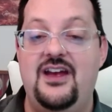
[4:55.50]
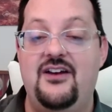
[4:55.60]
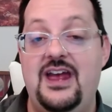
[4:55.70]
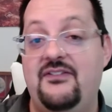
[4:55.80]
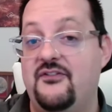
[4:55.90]

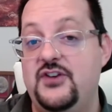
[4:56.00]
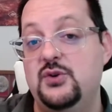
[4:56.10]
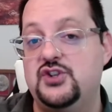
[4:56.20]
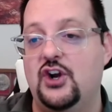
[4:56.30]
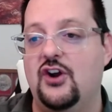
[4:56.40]
in the
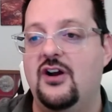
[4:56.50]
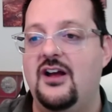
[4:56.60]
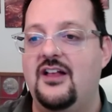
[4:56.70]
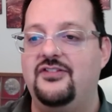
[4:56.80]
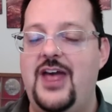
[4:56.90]
future
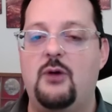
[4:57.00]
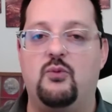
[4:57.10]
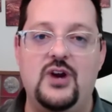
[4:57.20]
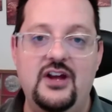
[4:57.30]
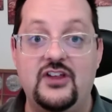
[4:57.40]
that
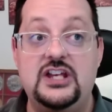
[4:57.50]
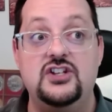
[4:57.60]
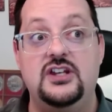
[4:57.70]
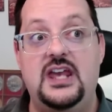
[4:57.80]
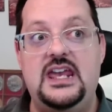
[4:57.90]

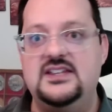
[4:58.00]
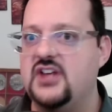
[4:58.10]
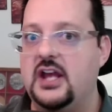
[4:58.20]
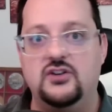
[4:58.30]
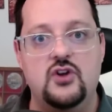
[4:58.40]
really, he's
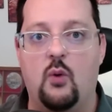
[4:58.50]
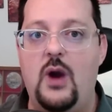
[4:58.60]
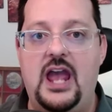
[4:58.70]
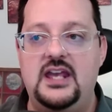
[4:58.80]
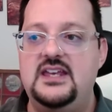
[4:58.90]
like, no
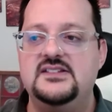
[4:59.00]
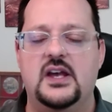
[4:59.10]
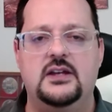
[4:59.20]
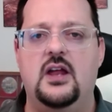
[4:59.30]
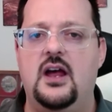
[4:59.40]
way. He's
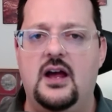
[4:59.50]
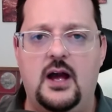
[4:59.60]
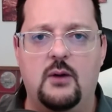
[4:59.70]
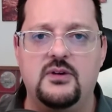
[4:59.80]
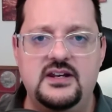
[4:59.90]
like,
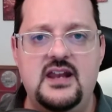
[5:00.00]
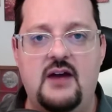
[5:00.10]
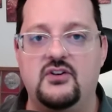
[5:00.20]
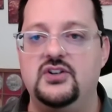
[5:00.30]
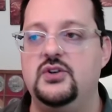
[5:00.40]

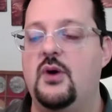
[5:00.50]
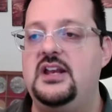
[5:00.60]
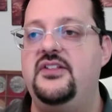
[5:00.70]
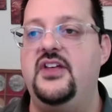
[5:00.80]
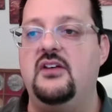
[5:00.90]
never do
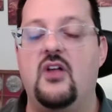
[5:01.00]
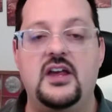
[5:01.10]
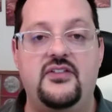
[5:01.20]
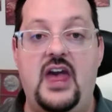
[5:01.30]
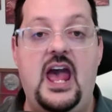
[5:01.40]
anything
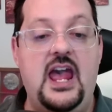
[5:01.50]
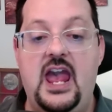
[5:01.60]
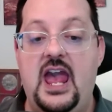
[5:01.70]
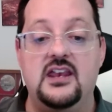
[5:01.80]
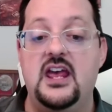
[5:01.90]
like that.
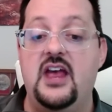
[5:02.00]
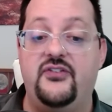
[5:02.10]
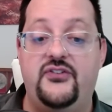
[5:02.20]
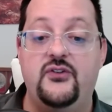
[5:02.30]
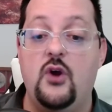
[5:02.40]
And
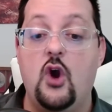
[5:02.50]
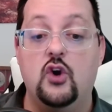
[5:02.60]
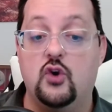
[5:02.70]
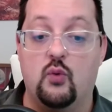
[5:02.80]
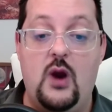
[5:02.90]
it's
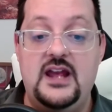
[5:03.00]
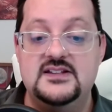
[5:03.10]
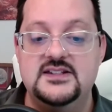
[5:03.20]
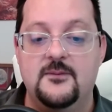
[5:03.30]
great.